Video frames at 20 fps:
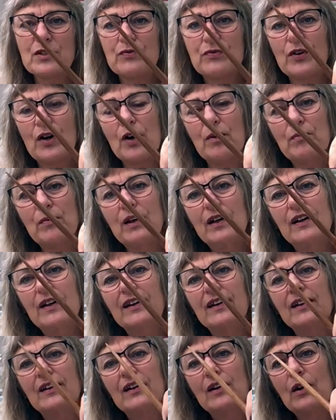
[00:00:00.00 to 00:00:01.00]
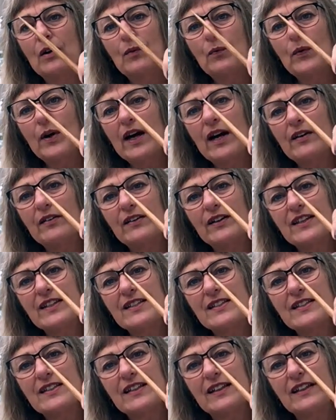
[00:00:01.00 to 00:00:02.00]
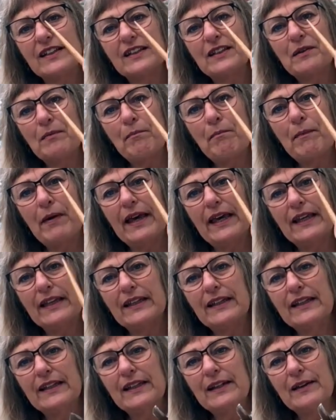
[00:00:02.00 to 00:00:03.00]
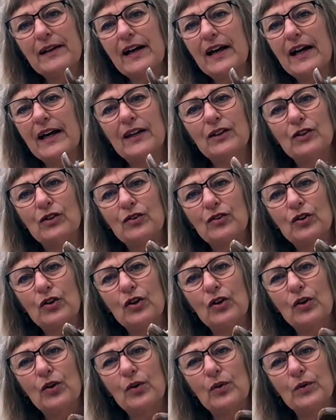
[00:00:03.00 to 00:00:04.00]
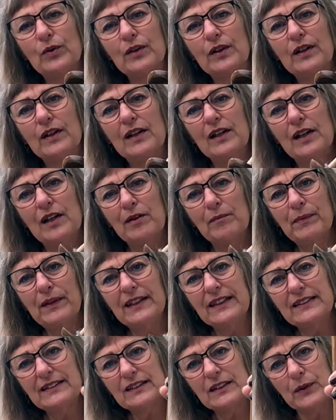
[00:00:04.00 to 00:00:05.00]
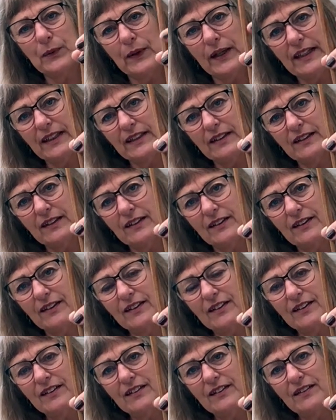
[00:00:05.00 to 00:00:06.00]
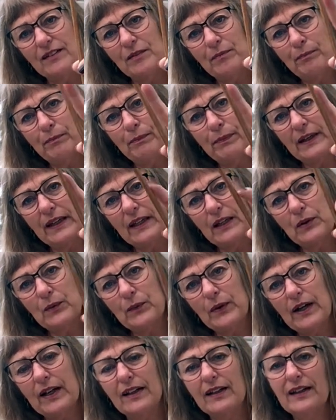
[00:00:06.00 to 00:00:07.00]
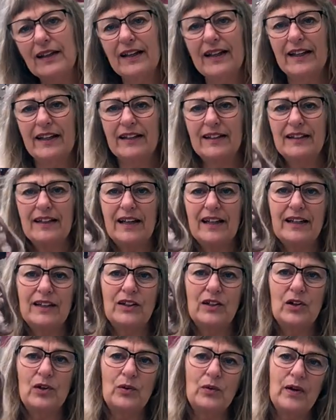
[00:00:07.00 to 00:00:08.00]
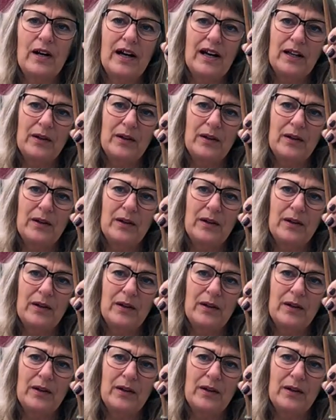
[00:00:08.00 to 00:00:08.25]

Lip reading: from. Where is it made? I don't know, but it's quite a big one, and I know